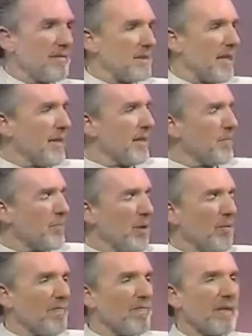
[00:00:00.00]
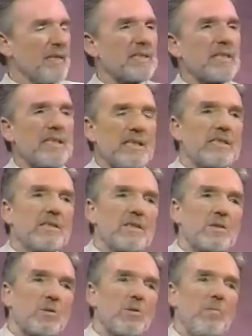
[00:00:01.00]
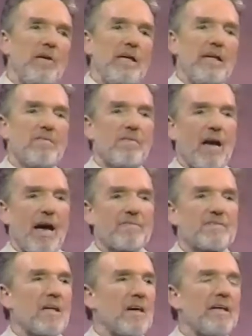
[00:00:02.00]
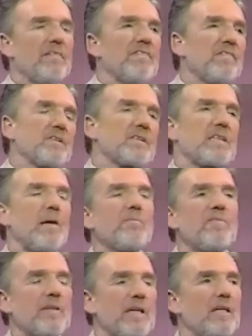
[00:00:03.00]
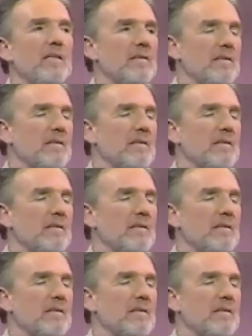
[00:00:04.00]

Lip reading: said it beautifully. He said, this is the true meaning of life, to live for something